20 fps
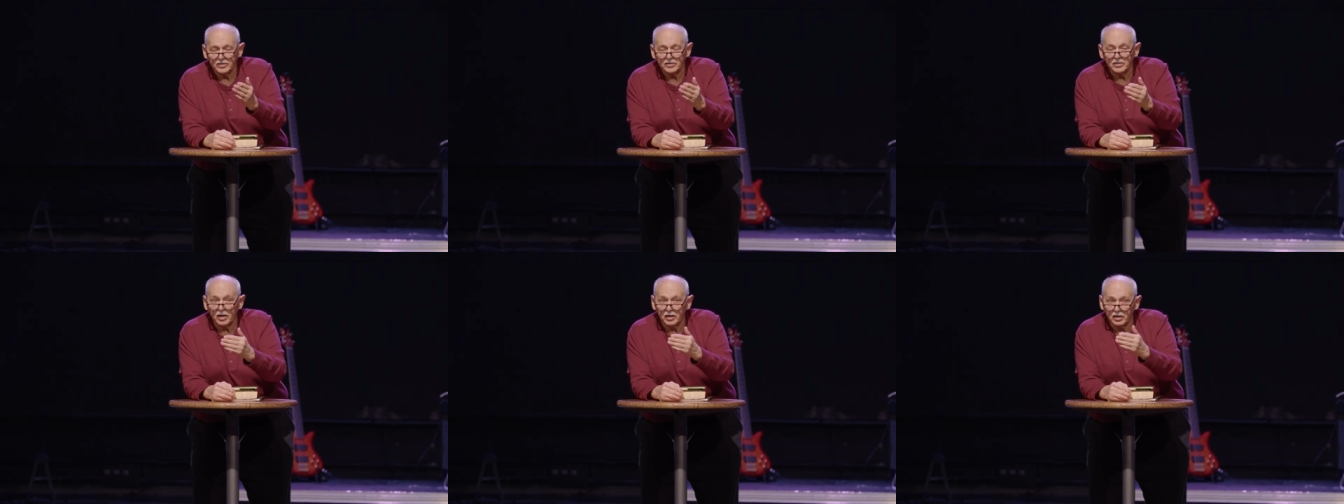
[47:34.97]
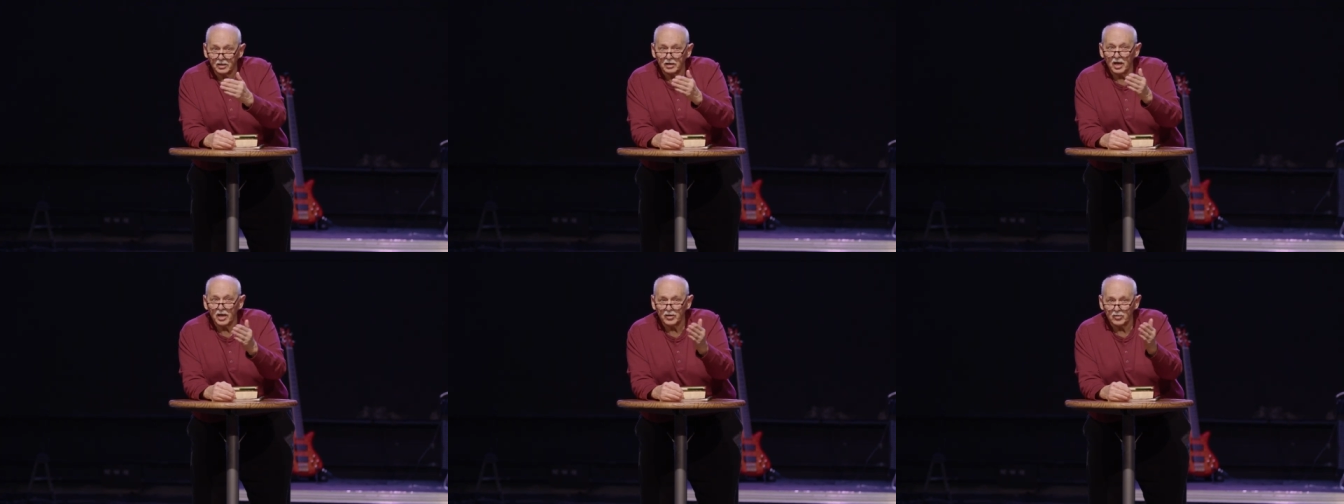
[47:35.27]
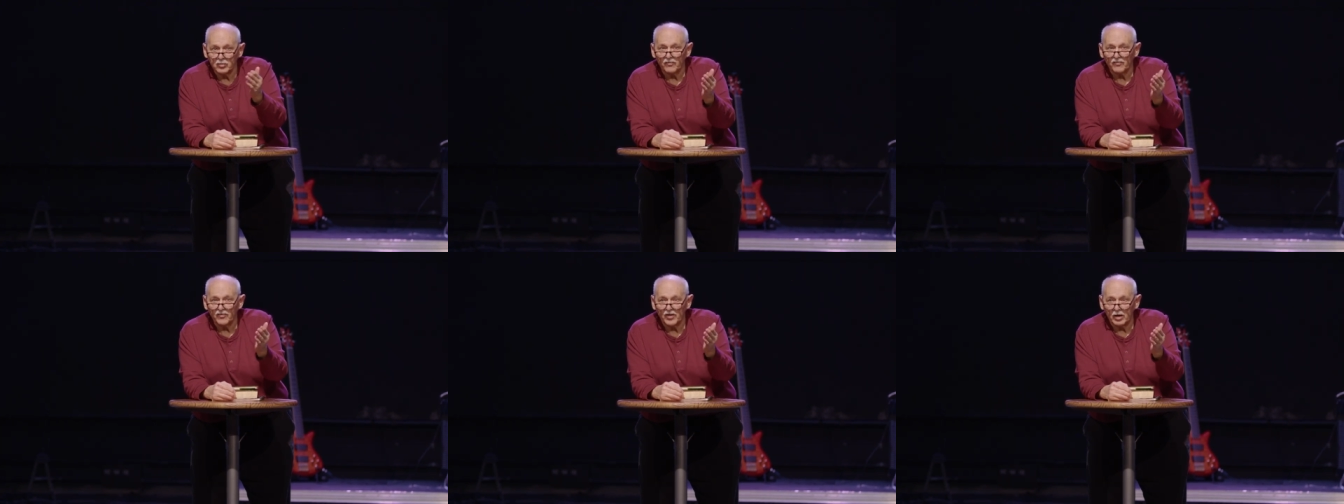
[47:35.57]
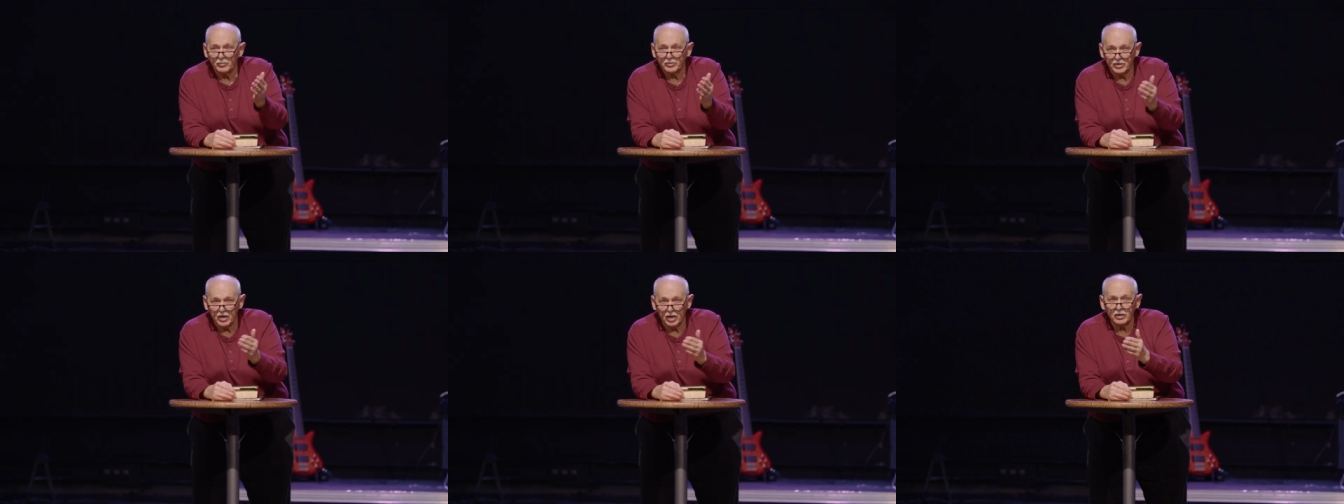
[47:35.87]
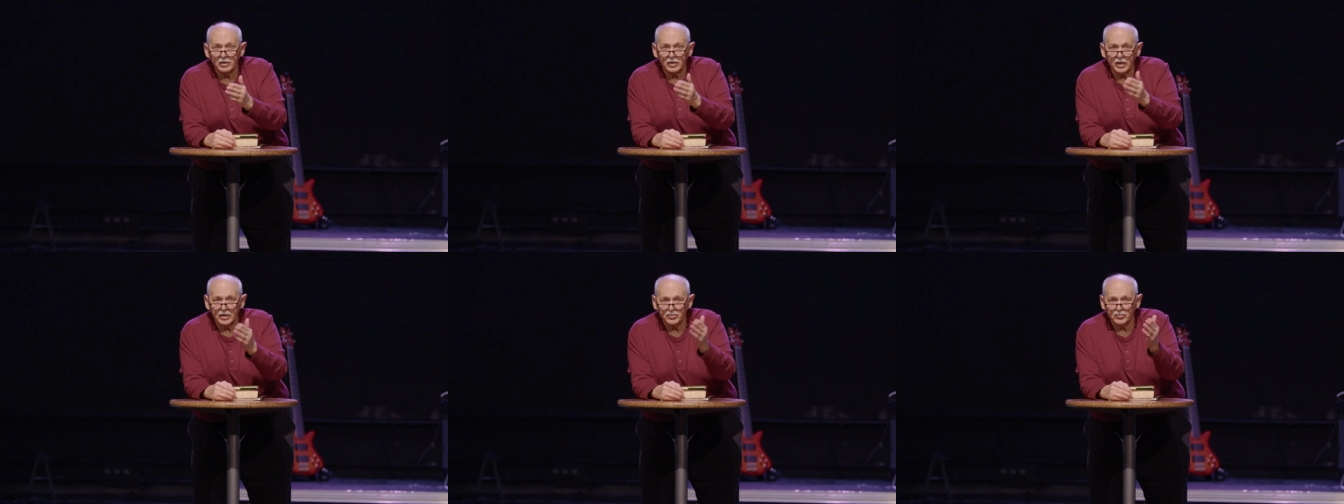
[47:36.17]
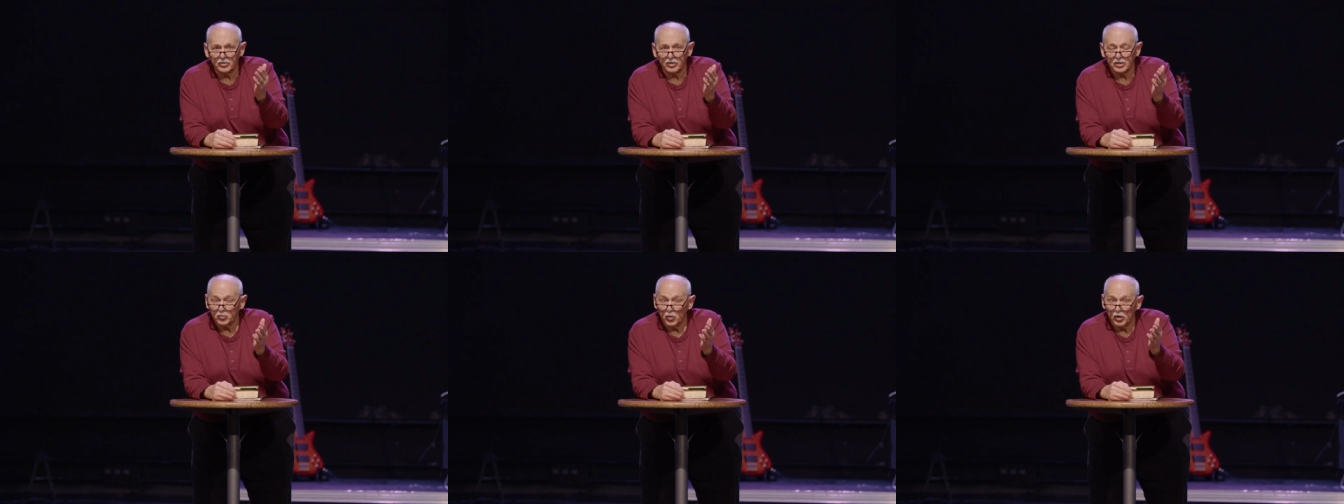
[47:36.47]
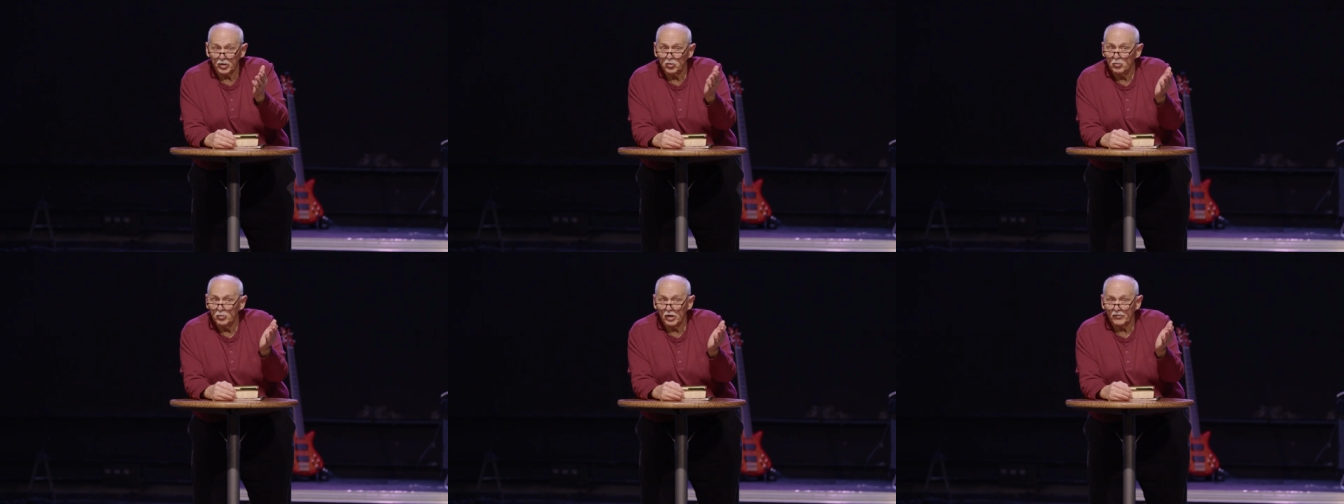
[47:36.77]
dedicate your family, dedicate your kids,
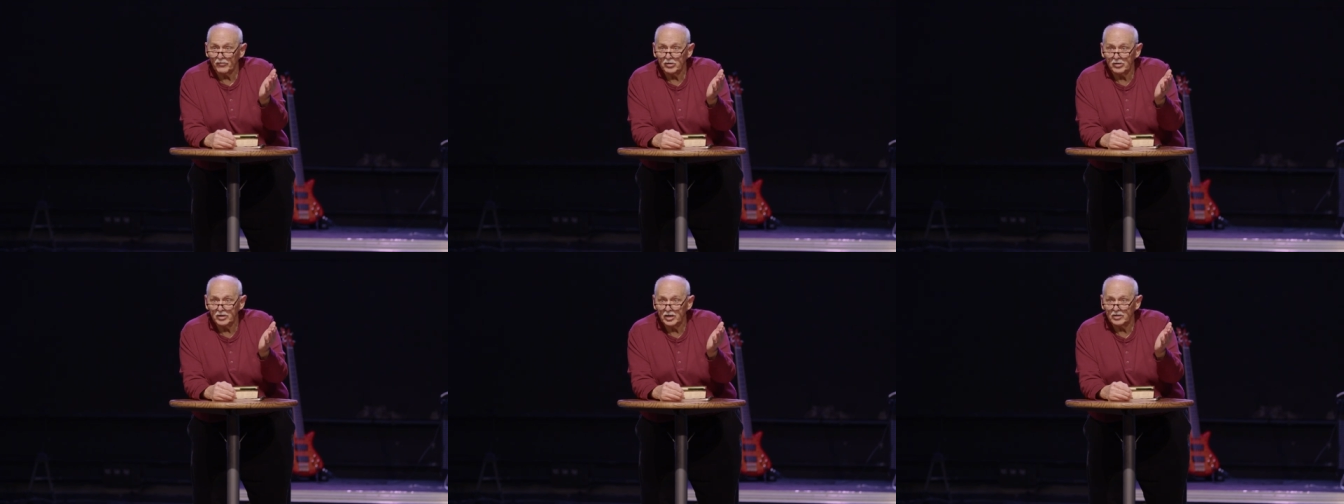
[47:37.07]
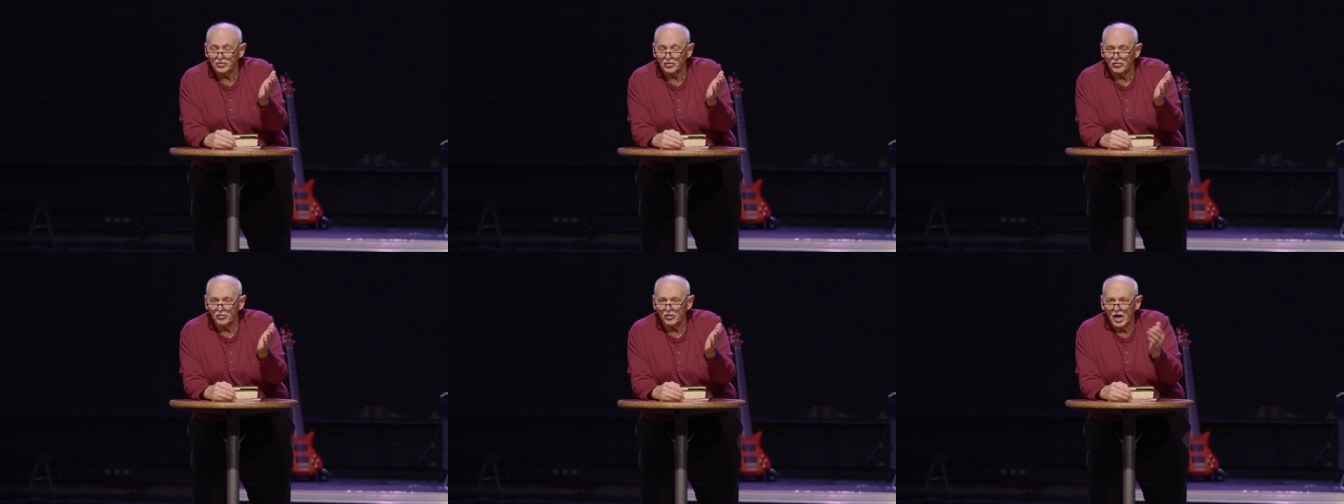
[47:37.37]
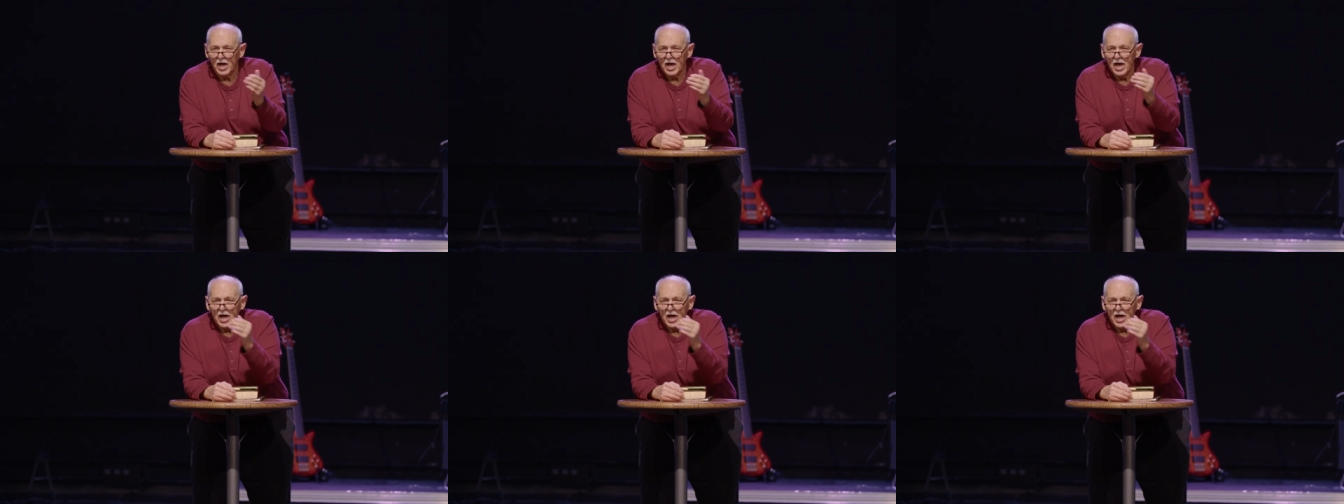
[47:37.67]
whomever you need to.